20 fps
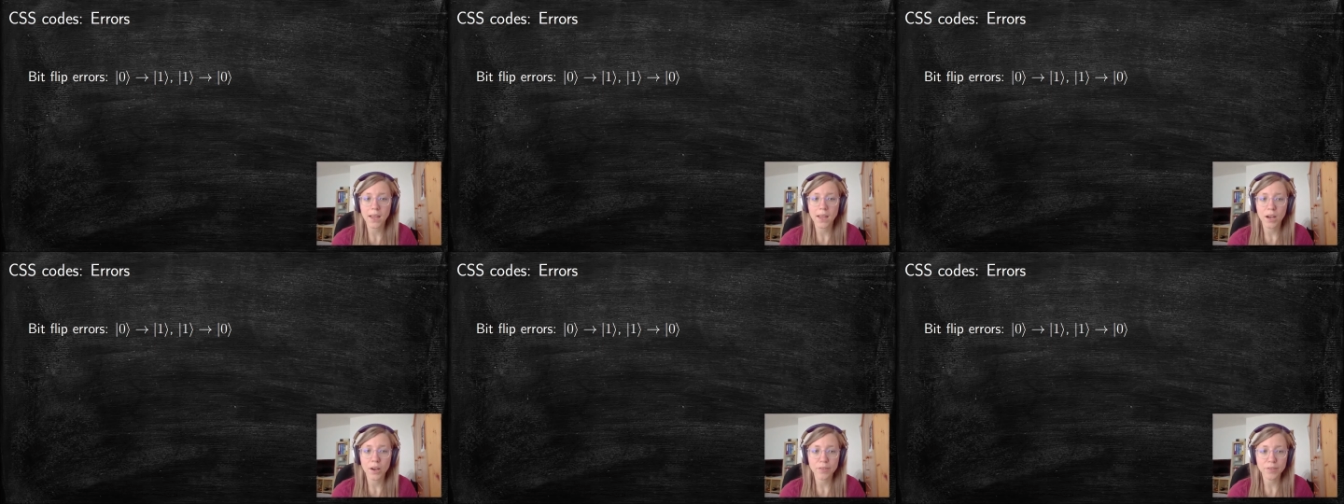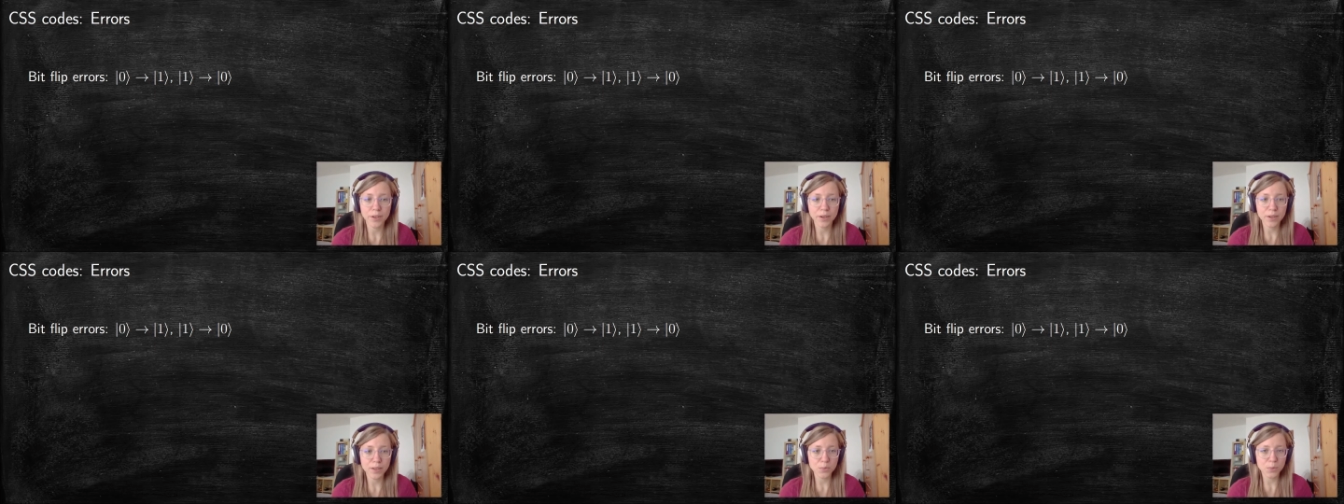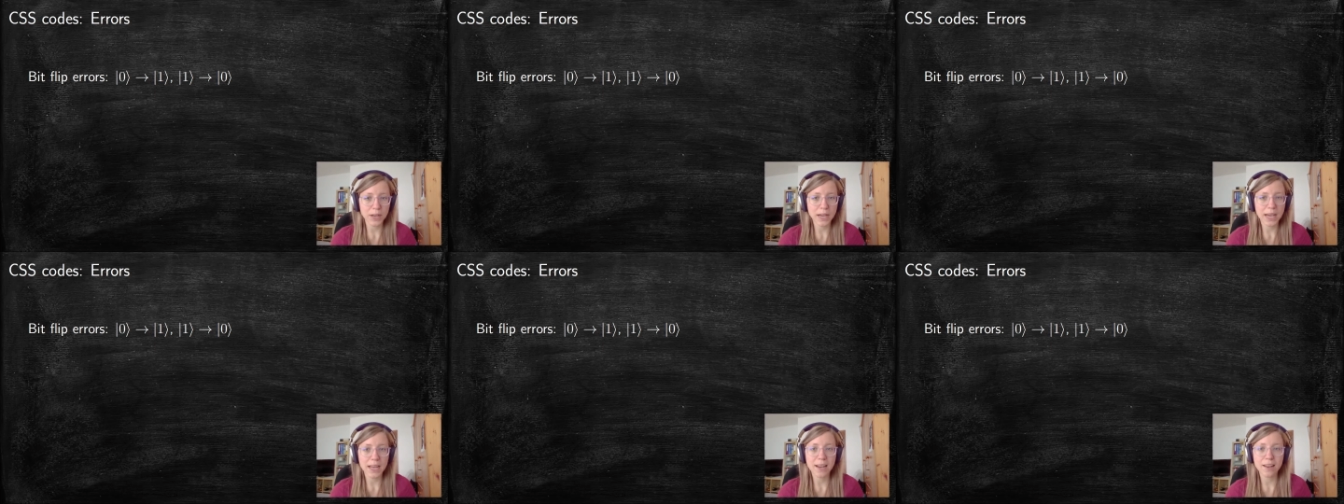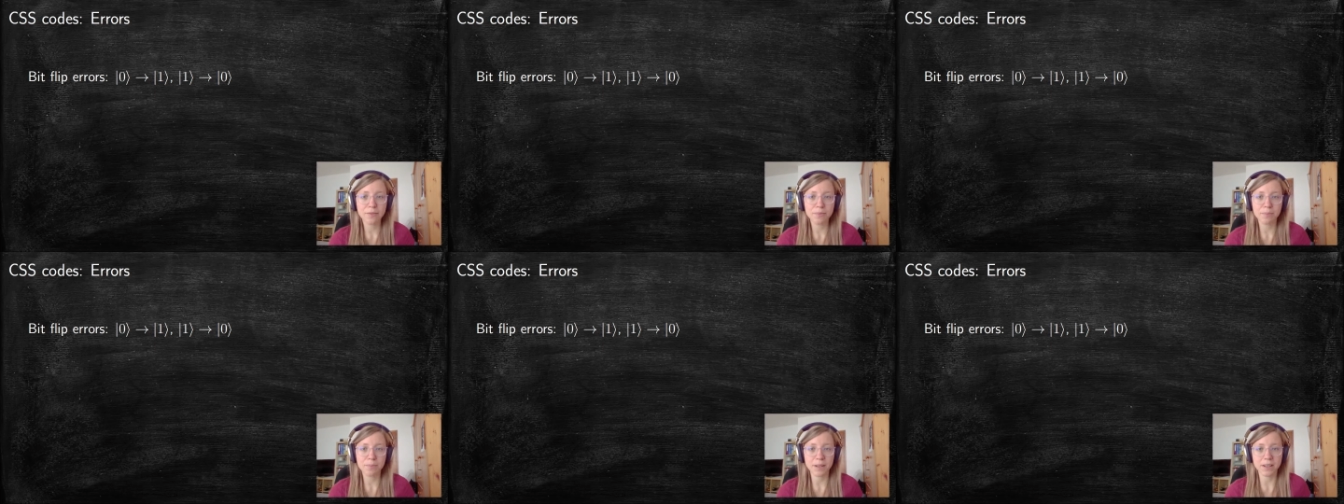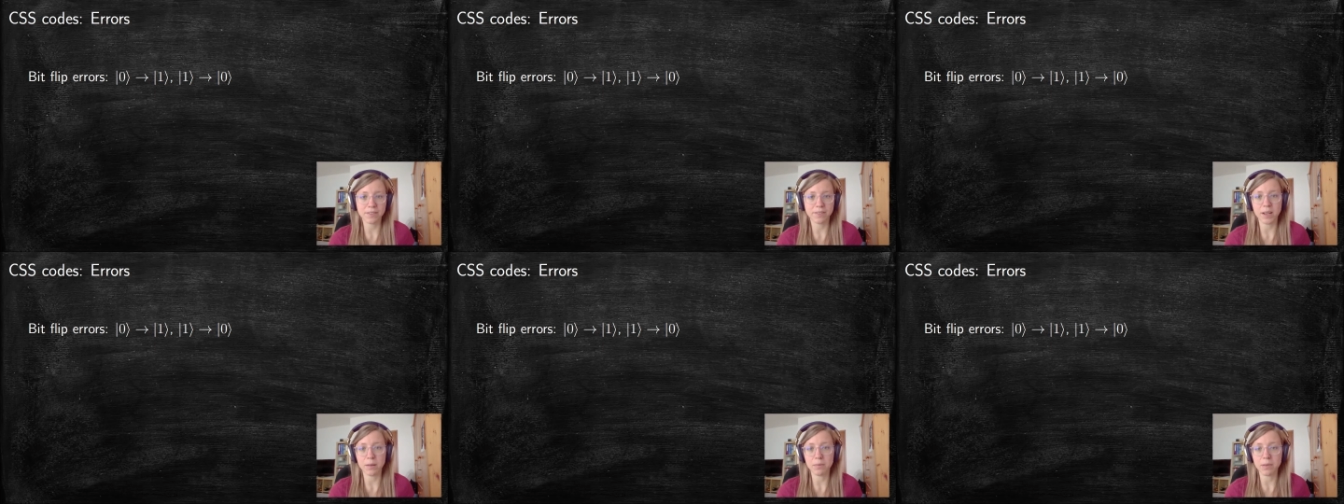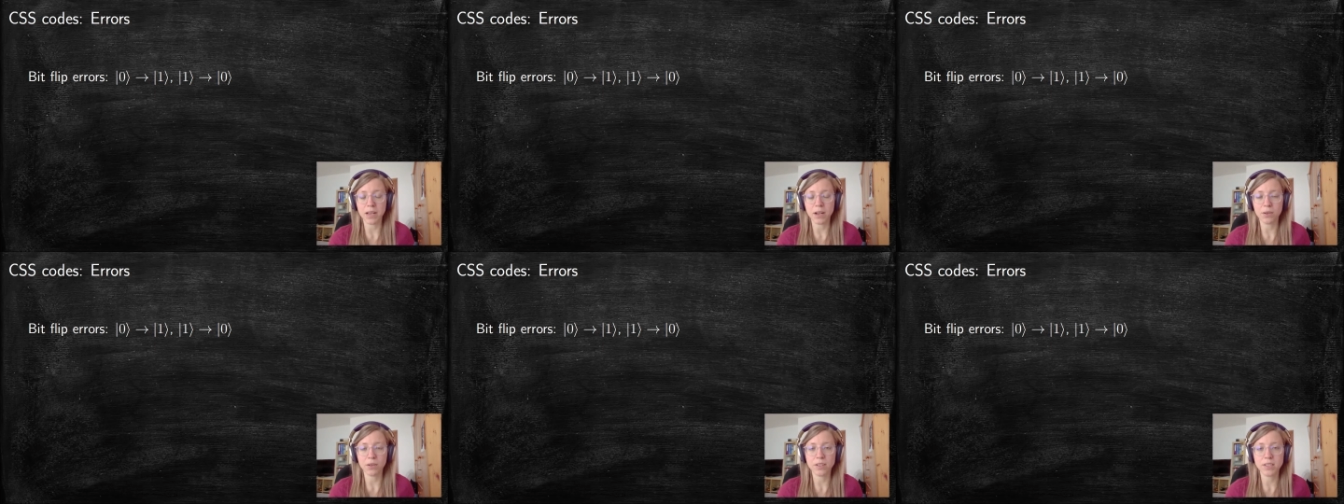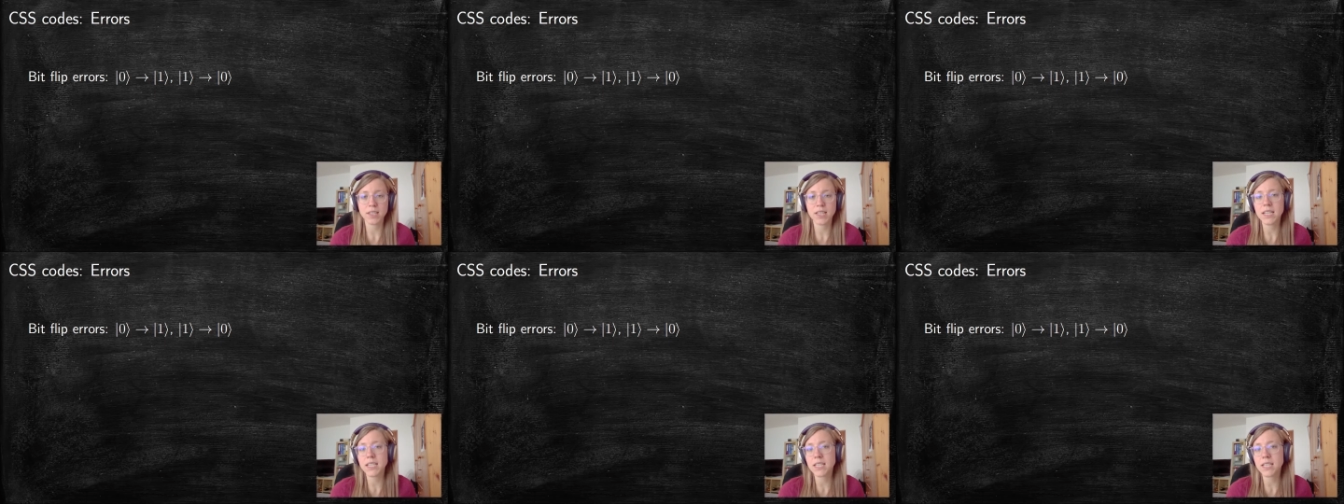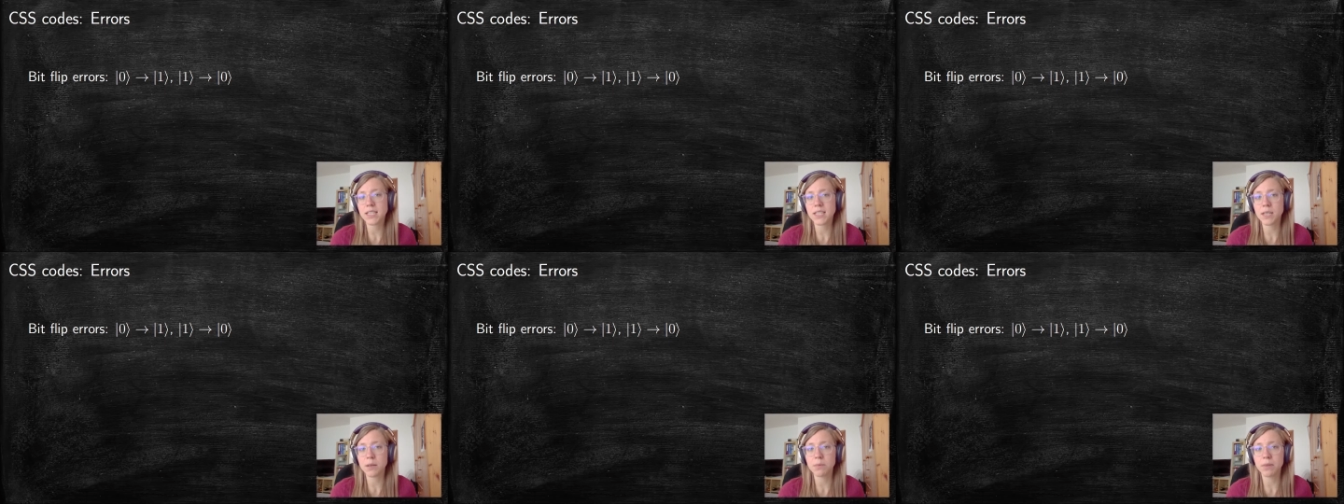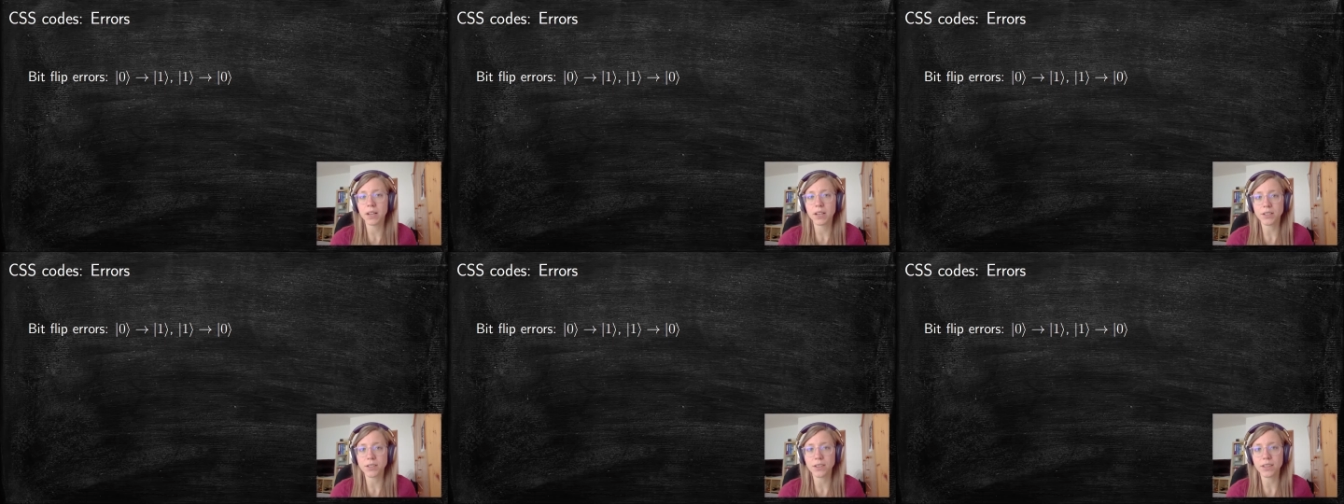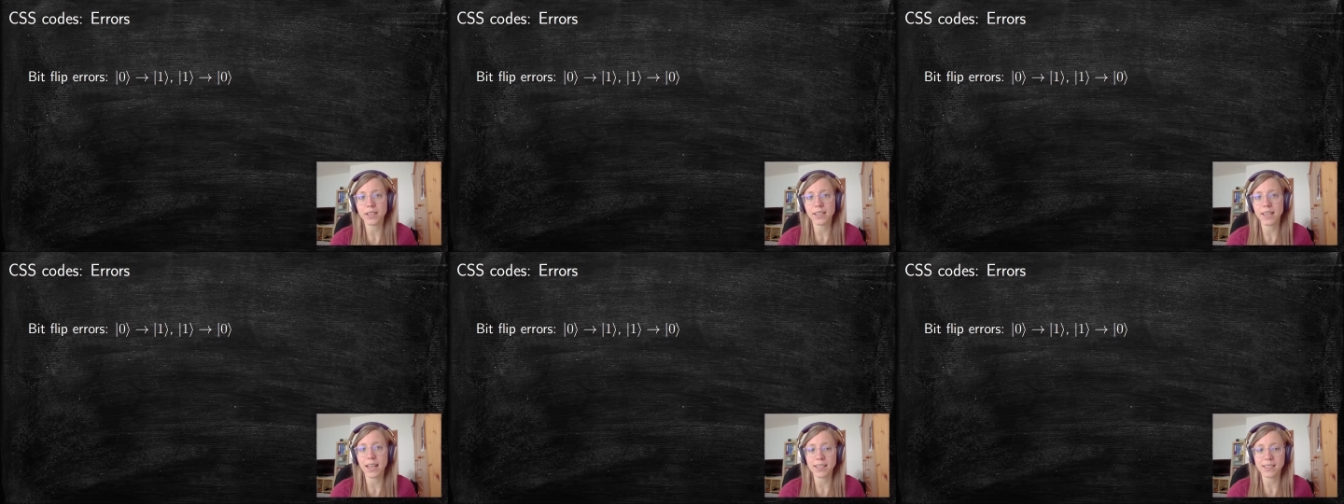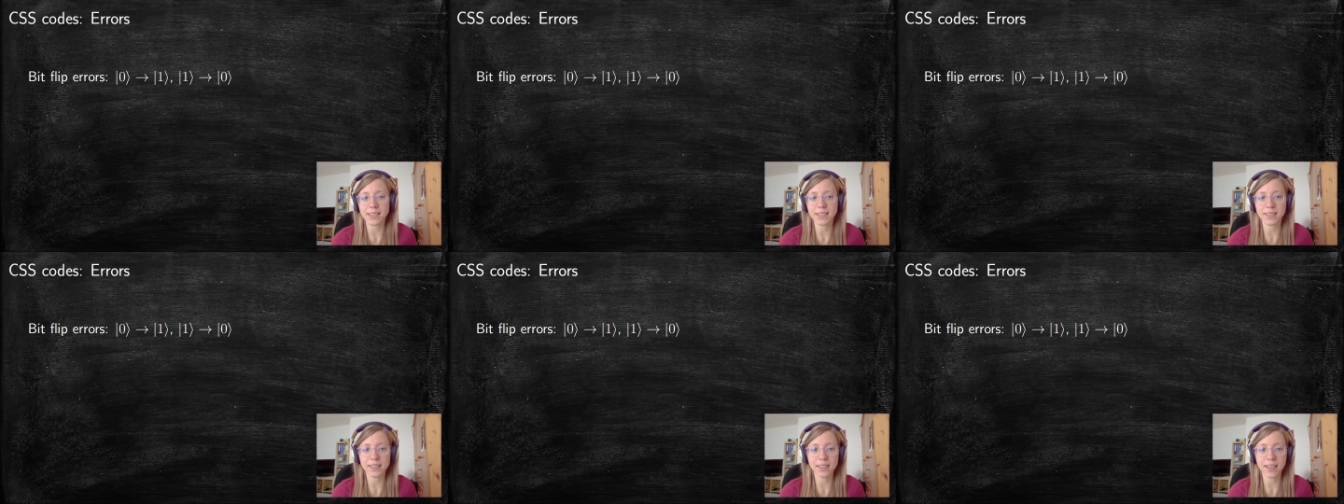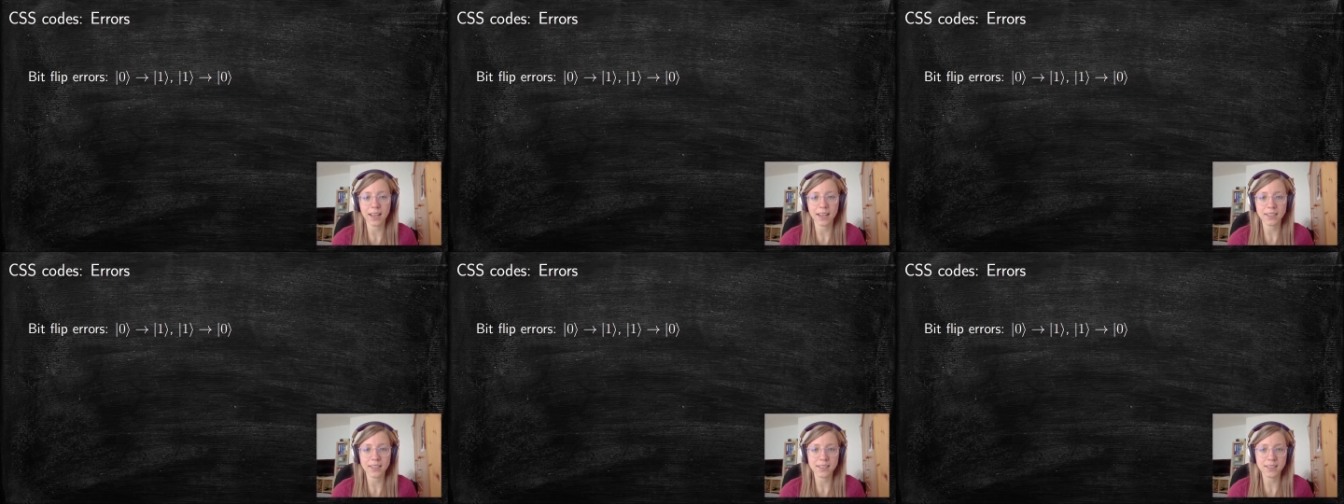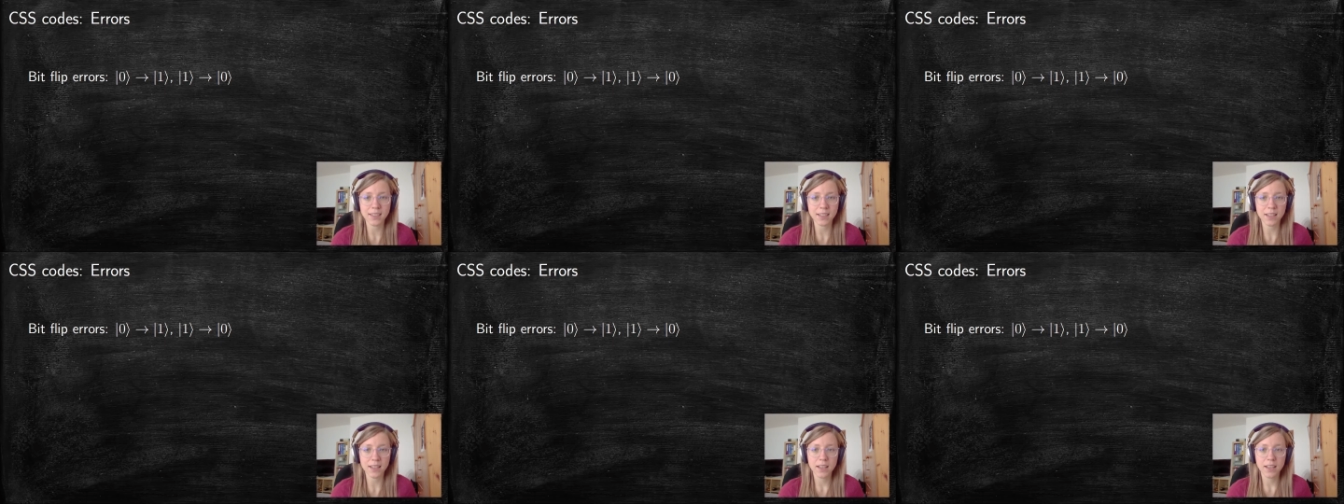Of course, we can have bit flip errors. This is similar to the classical case.